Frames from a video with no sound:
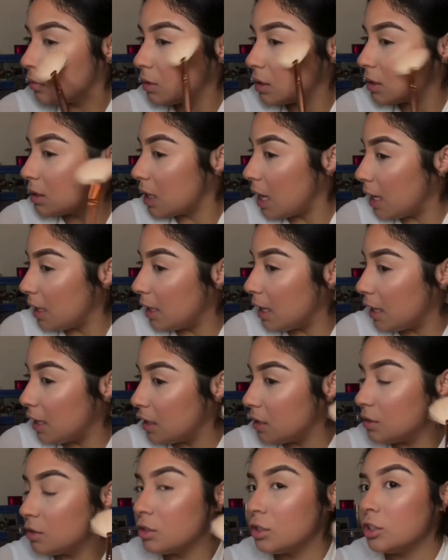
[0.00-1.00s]
This
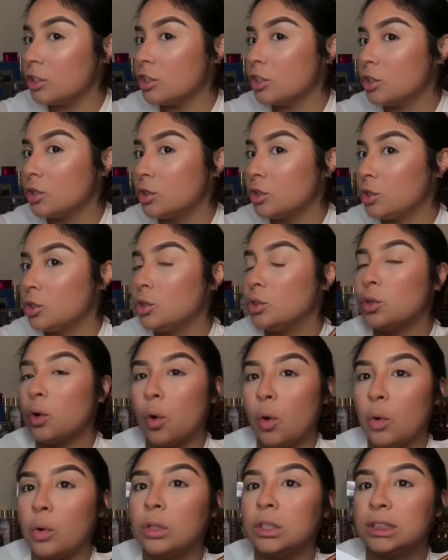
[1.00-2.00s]
highlight is just
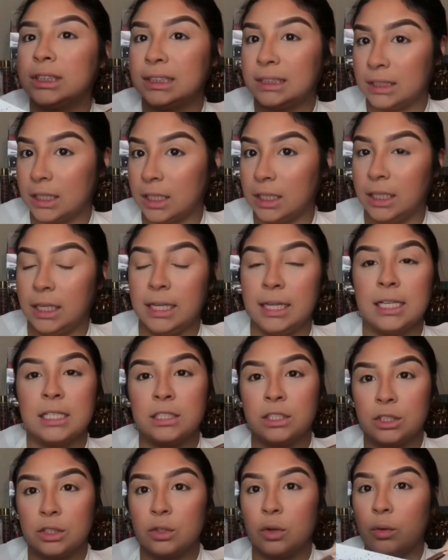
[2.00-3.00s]
so stunning.
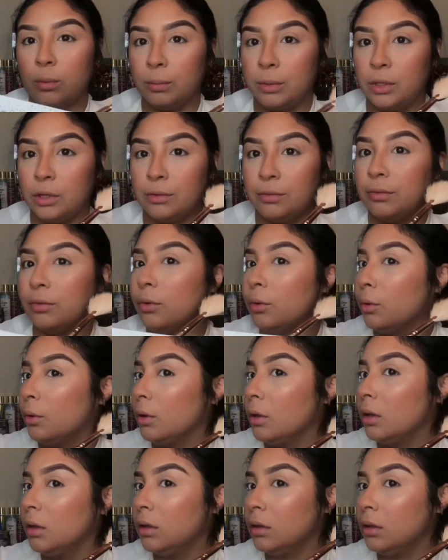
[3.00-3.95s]
It's so beautiful.